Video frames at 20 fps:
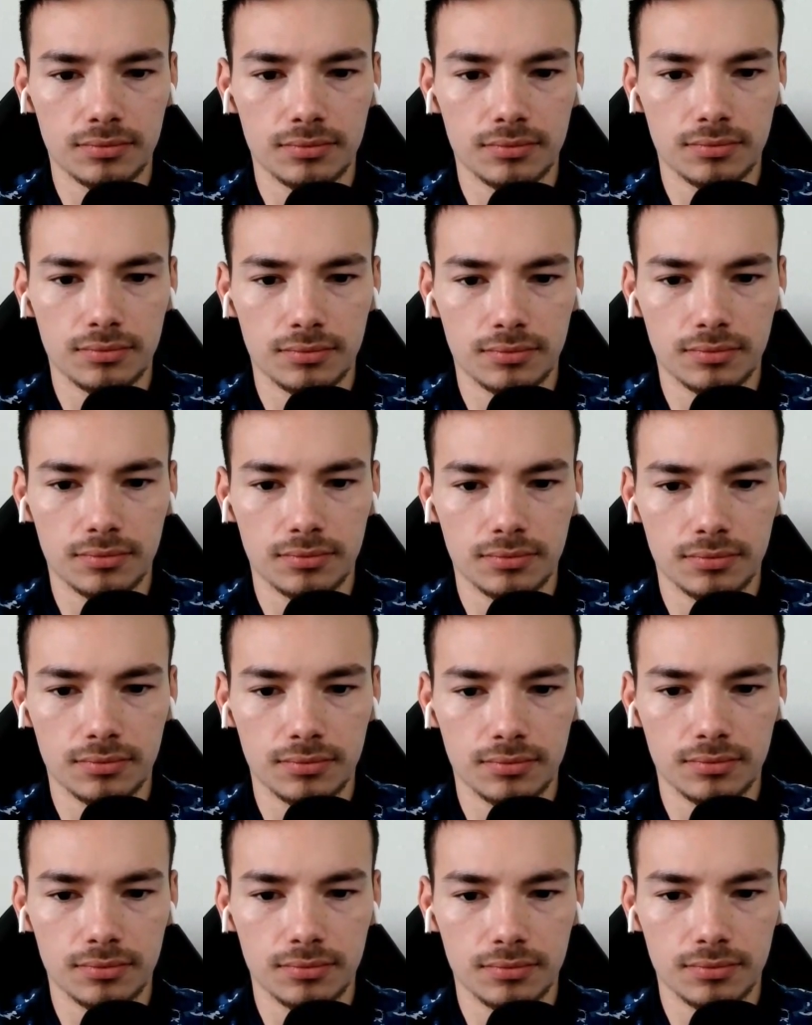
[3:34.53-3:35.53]

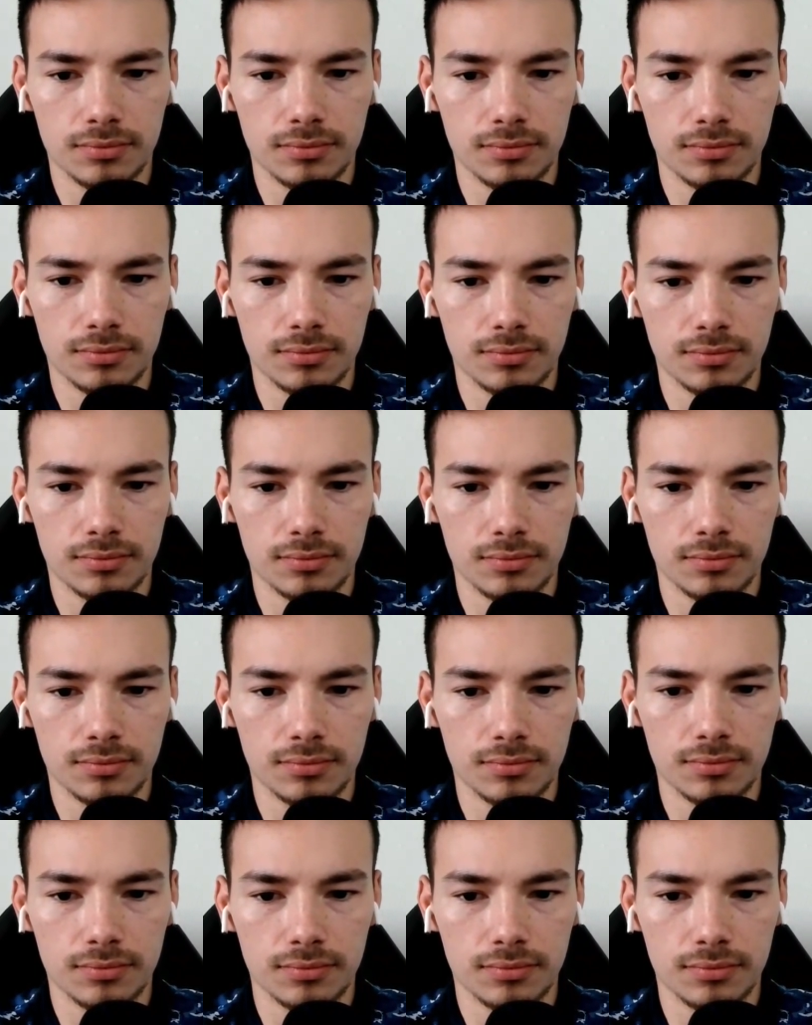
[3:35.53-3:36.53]

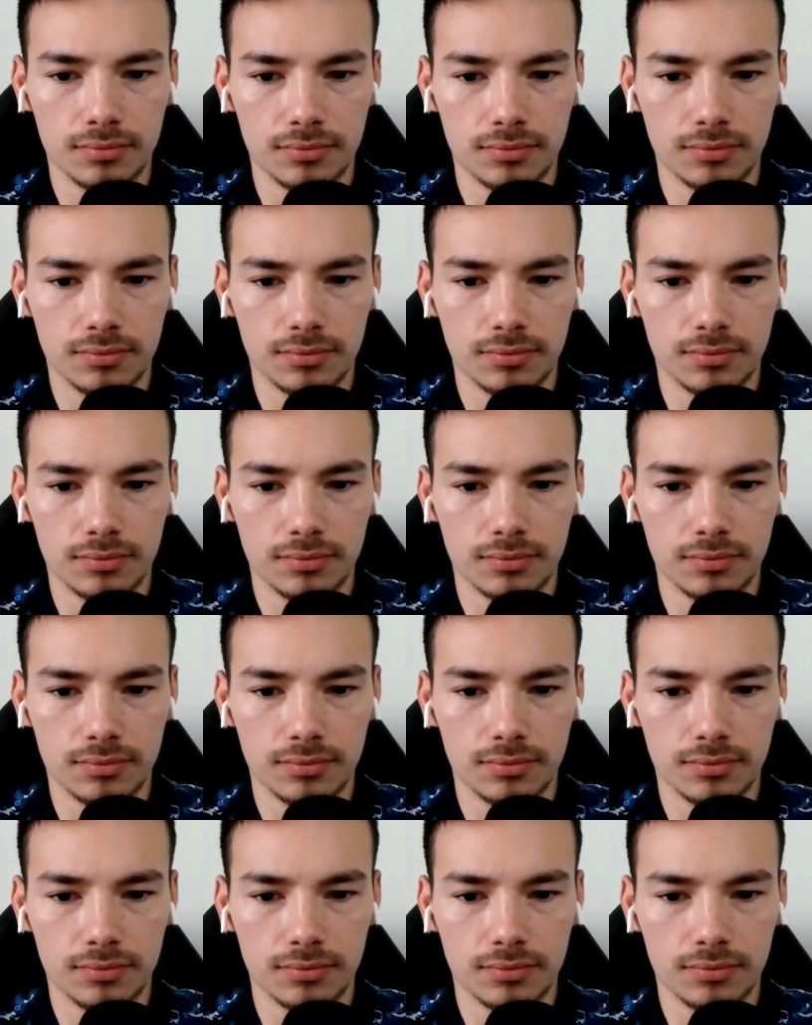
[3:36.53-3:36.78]
No words are spoken by the person on screen.